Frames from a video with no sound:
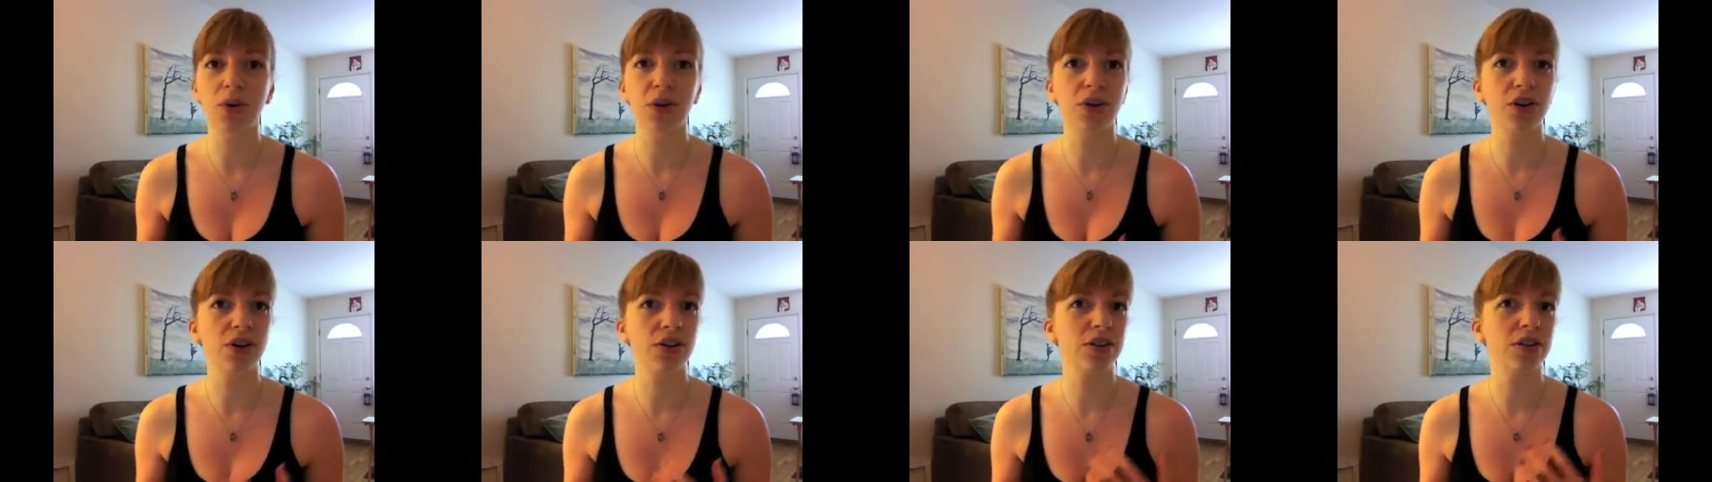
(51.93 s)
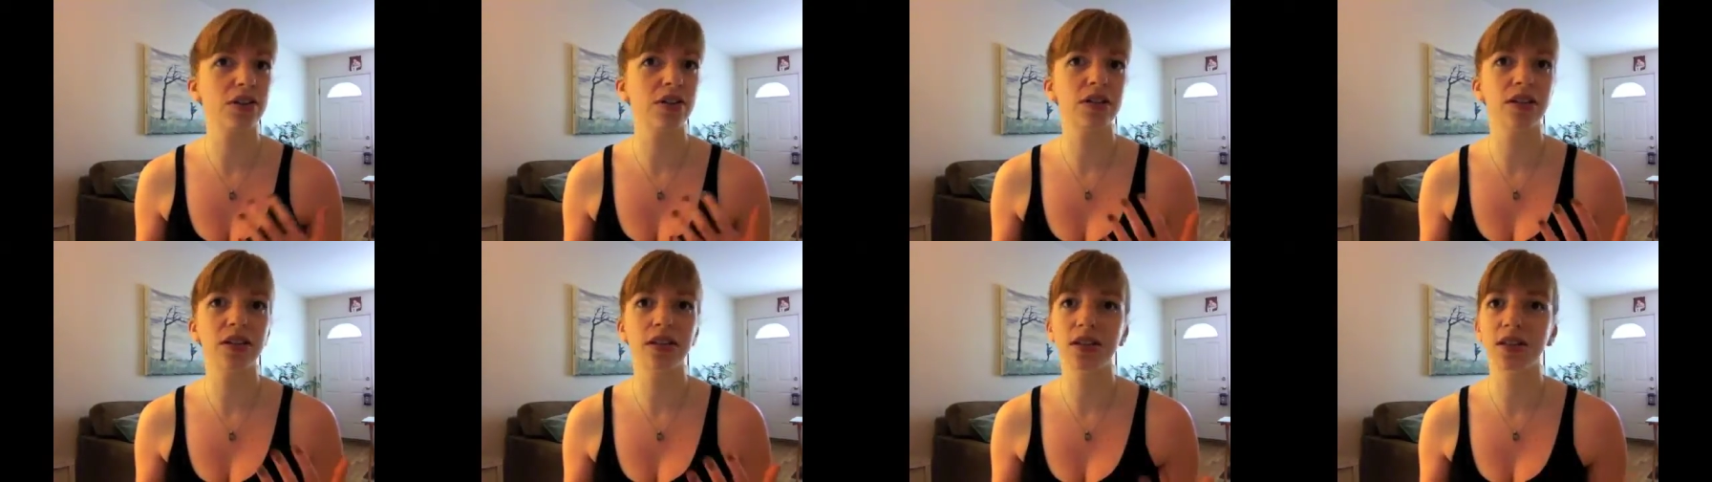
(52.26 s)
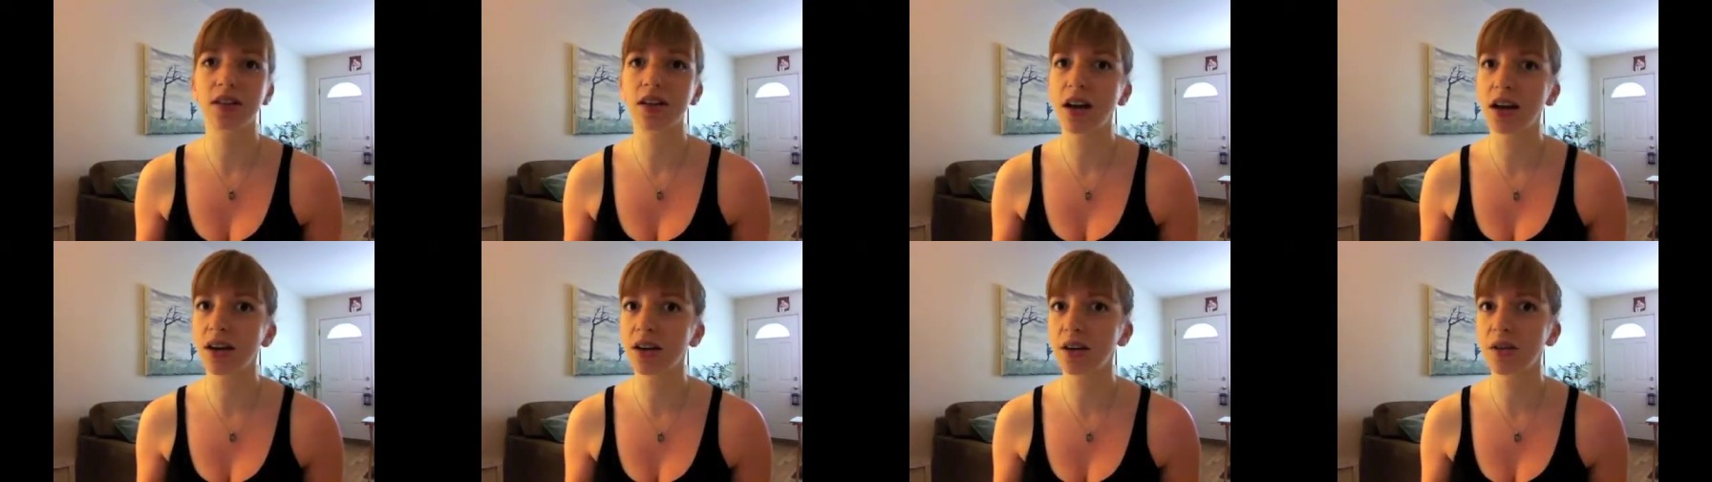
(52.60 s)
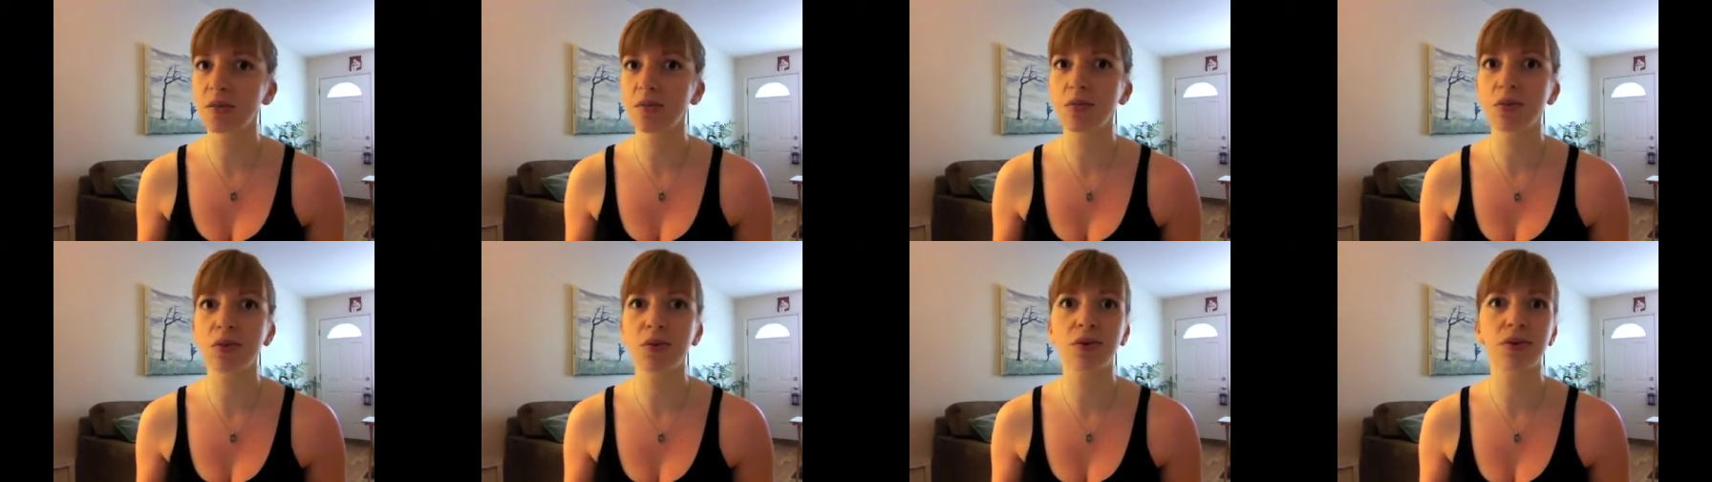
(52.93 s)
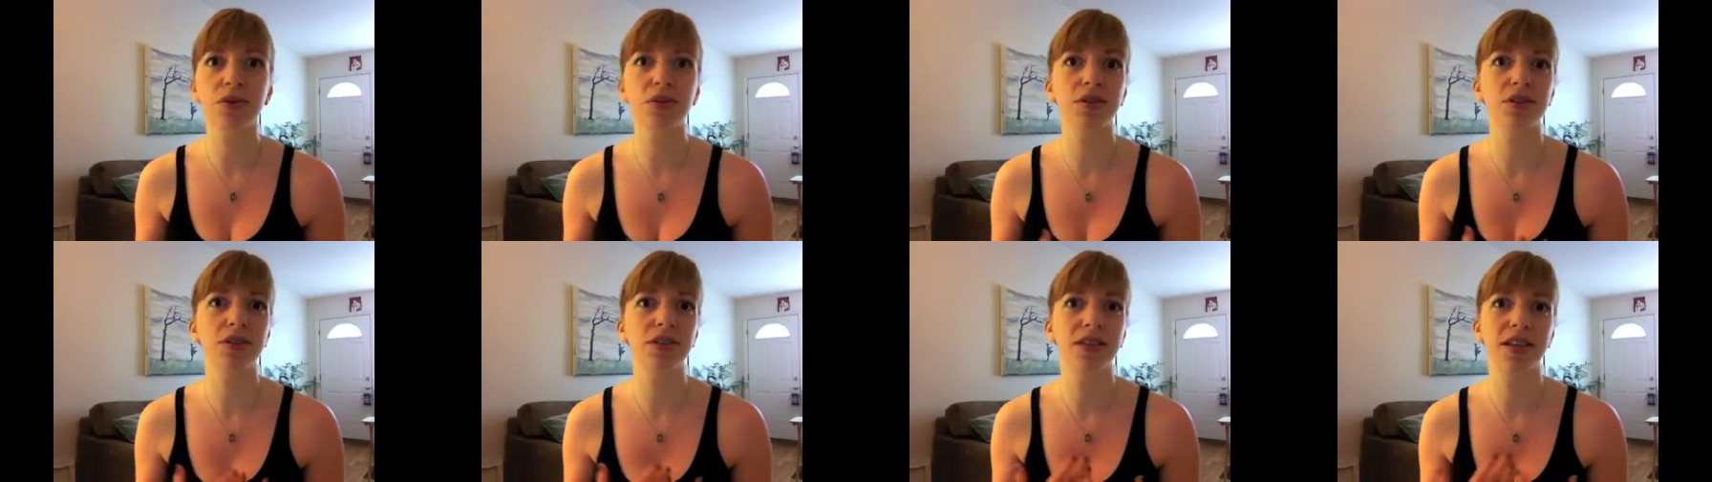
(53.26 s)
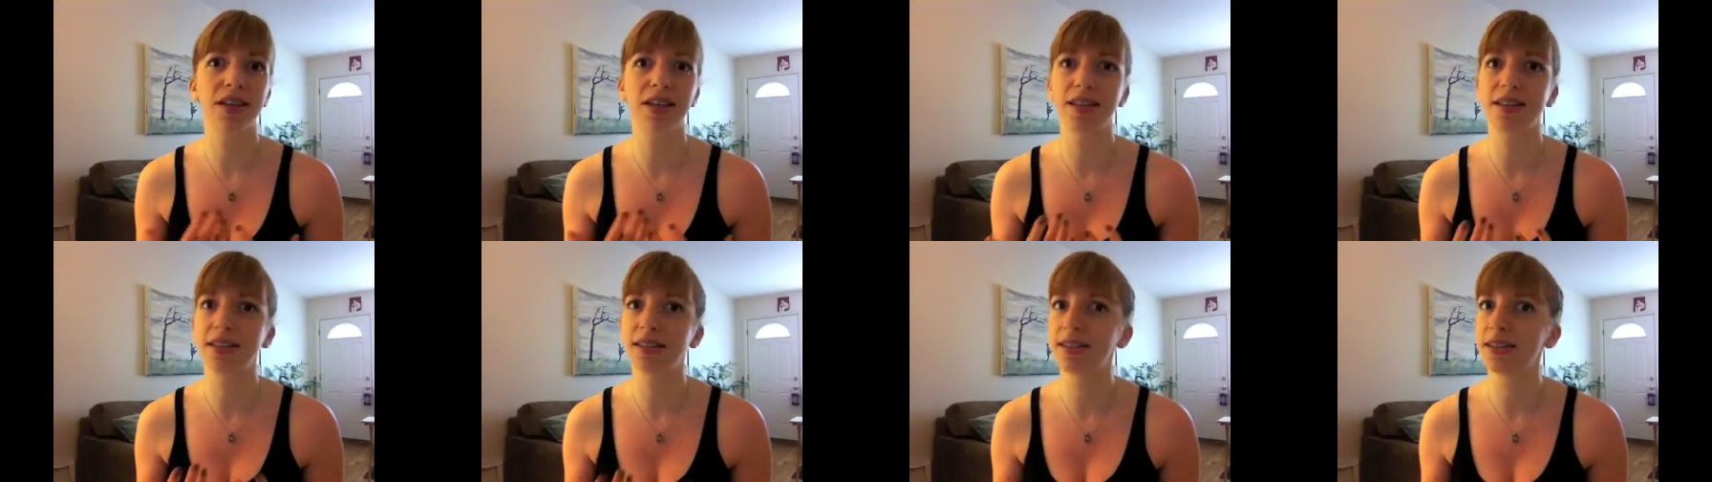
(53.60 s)
curtains and cutting boards
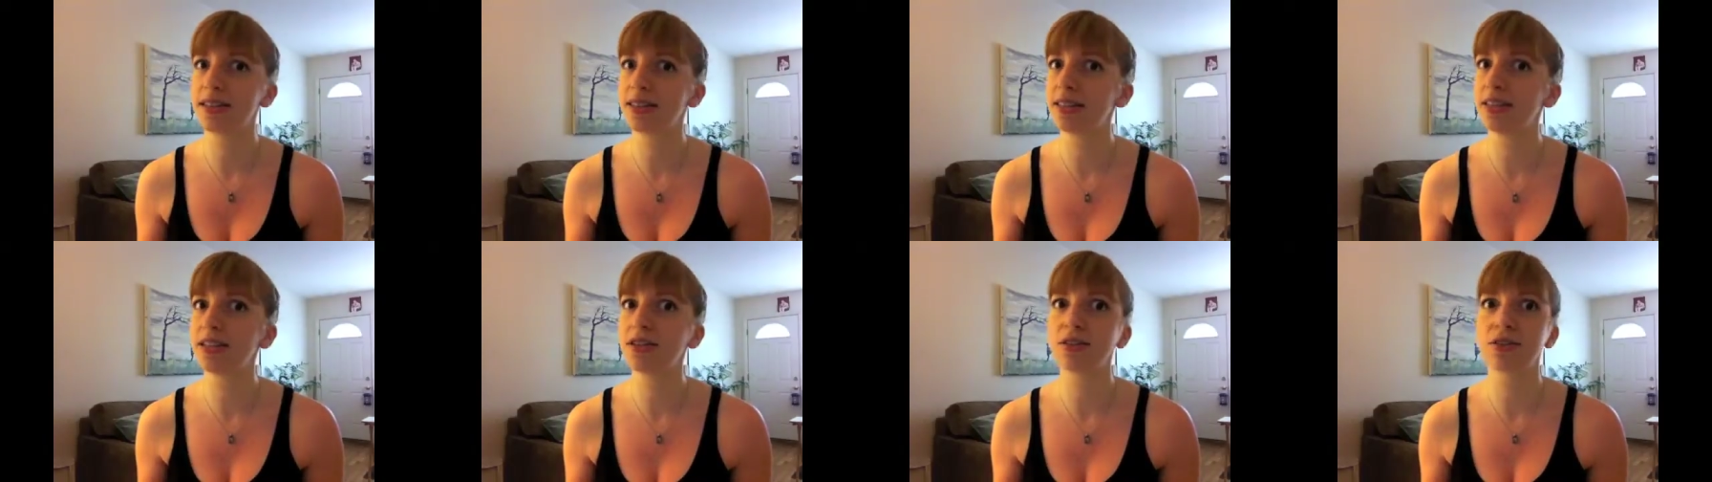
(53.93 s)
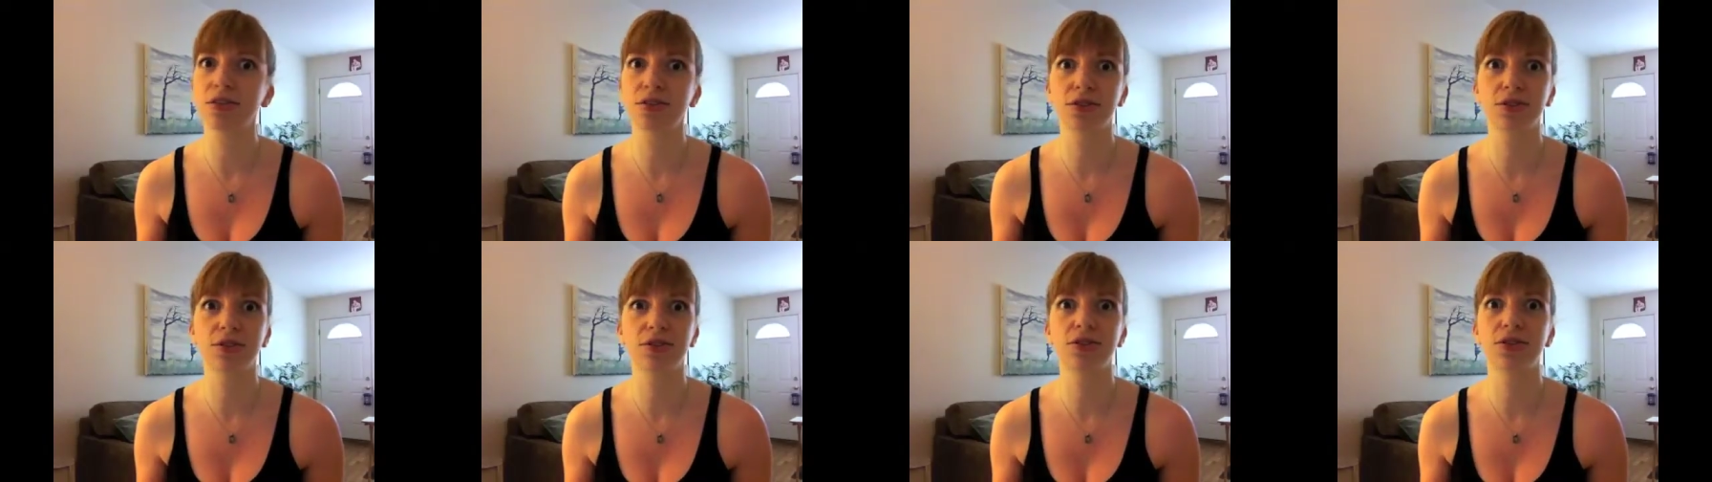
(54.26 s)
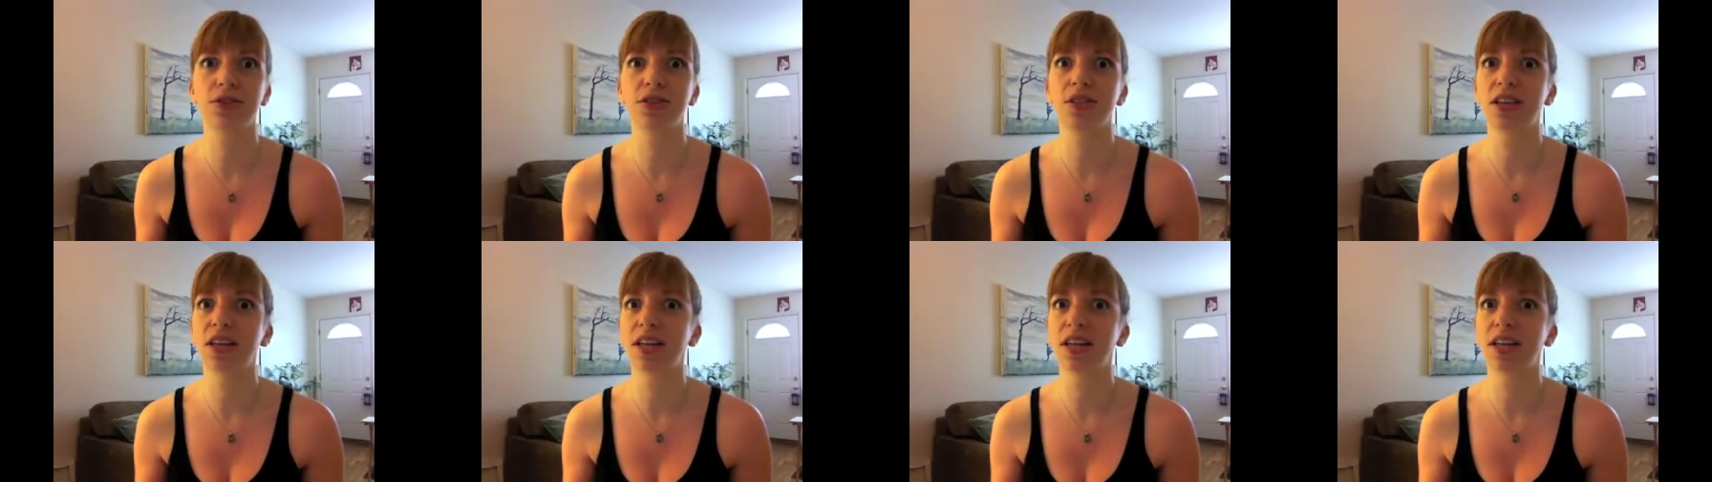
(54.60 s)
and sneakers